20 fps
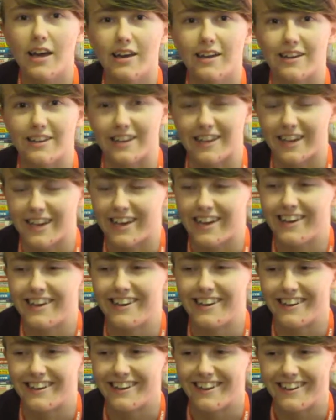
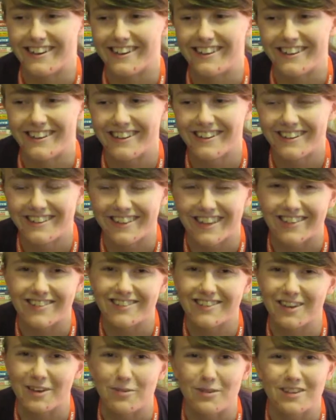yeah, that's
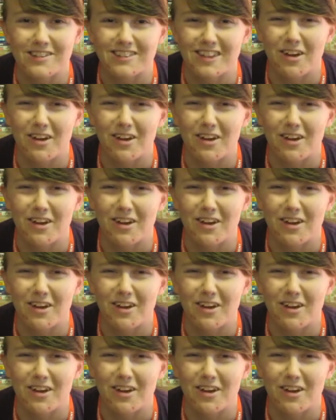gonna be so